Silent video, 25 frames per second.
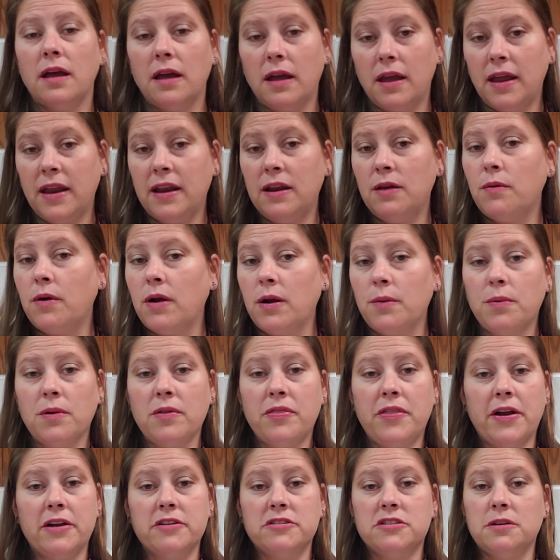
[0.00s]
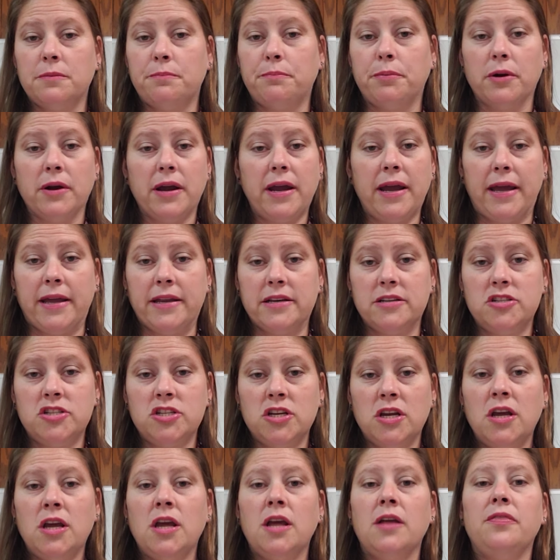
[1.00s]
anywhere where there's a bridge,
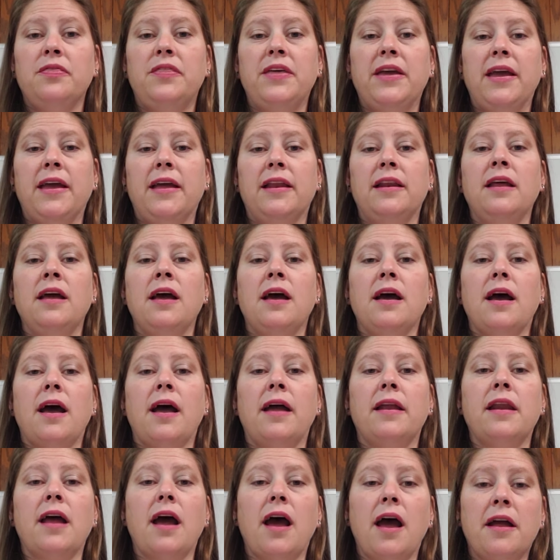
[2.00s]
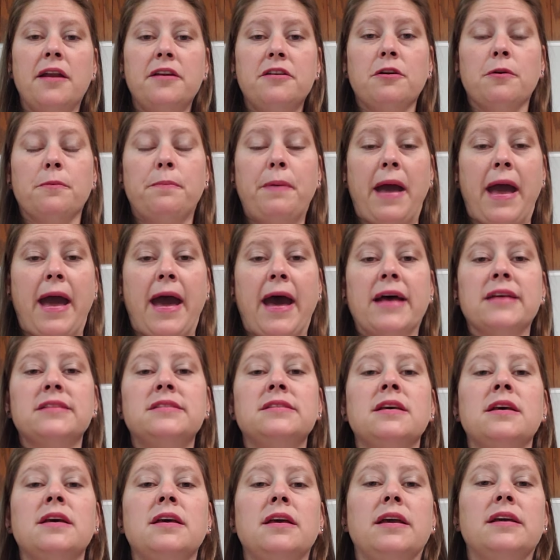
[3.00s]
then an underpass
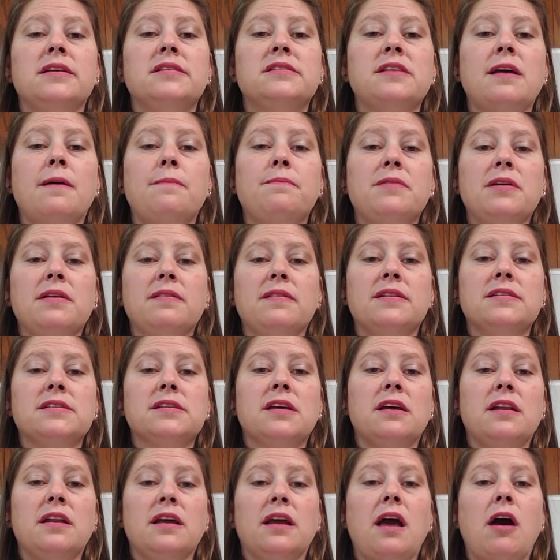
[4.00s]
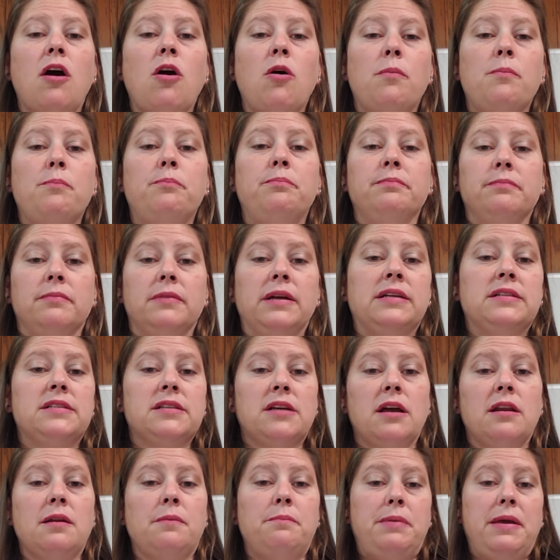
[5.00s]
is something that's going
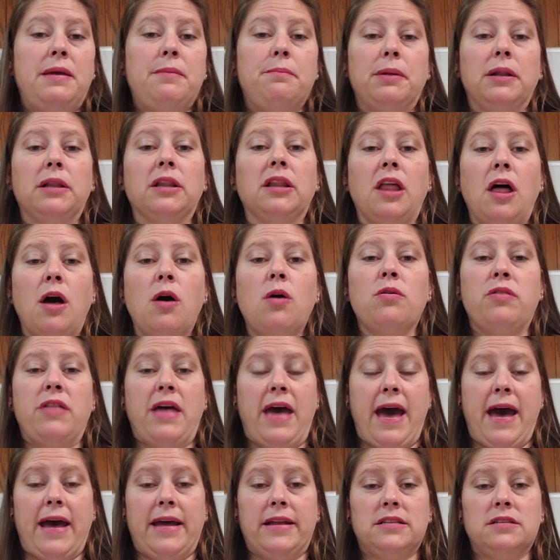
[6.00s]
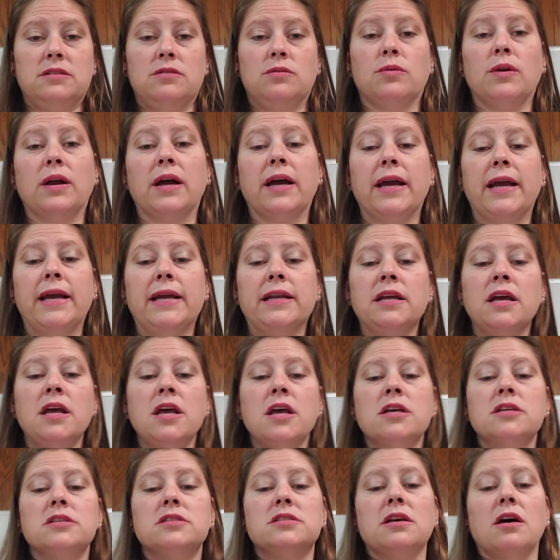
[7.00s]
to be below that, right?
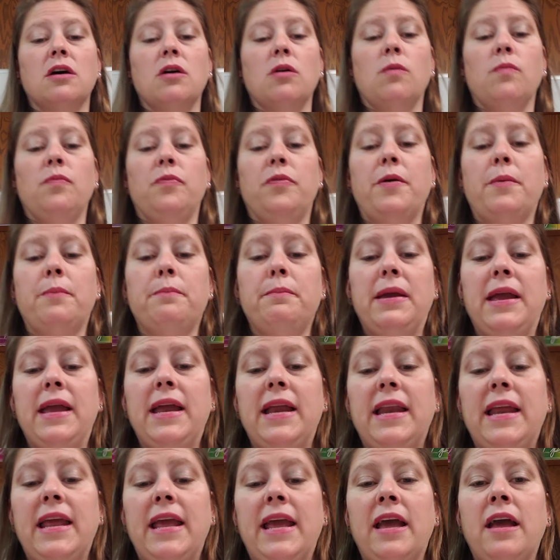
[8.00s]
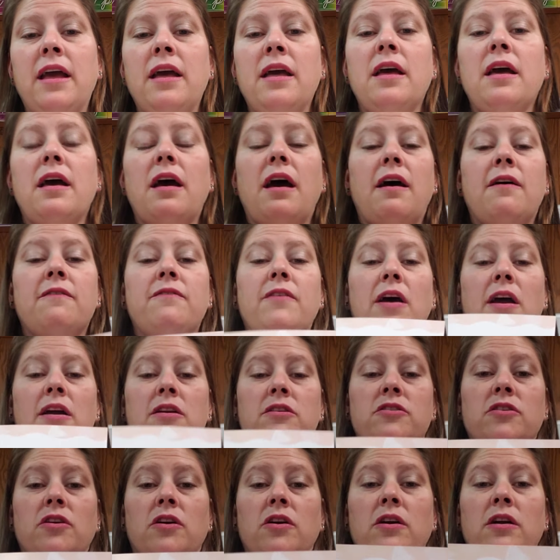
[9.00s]
So the meaning of
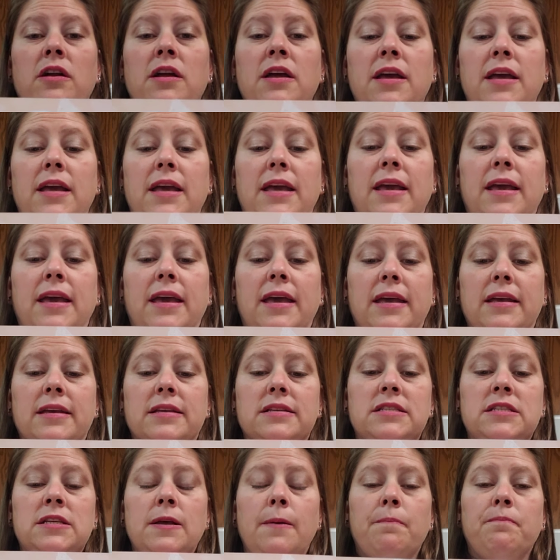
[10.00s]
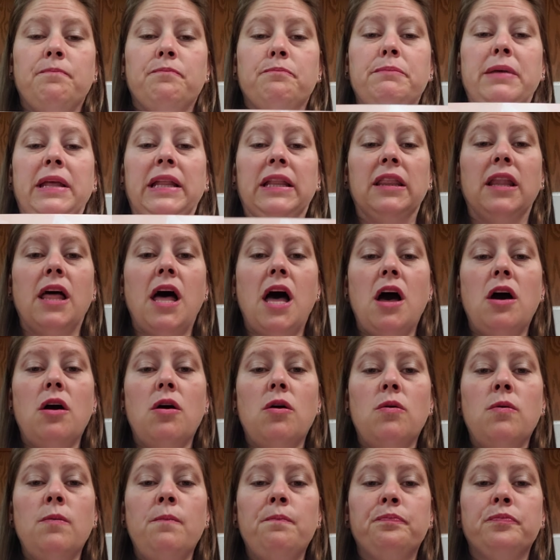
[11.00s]
under is
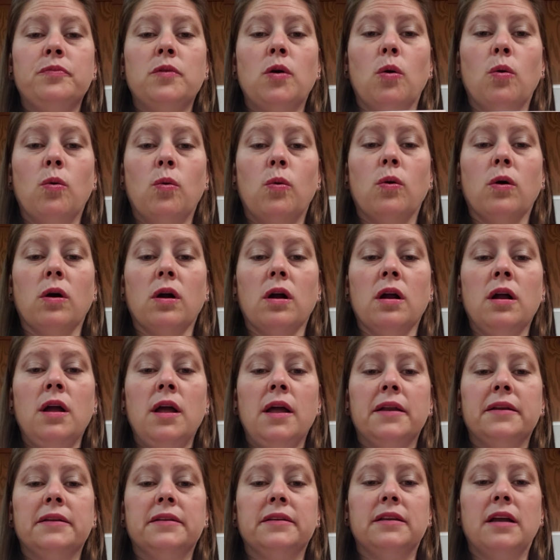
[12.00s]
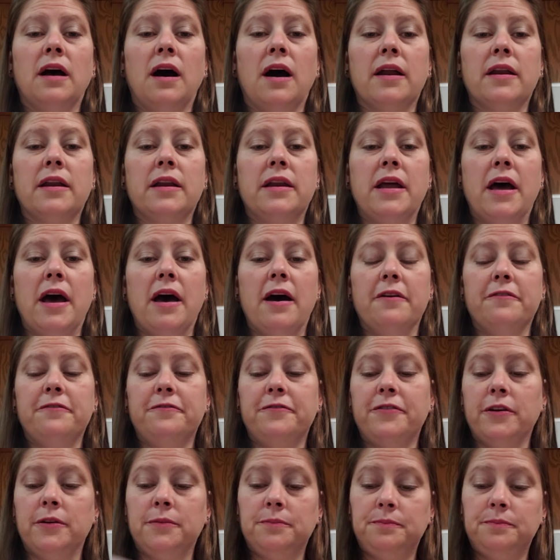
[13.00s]
below or not enough.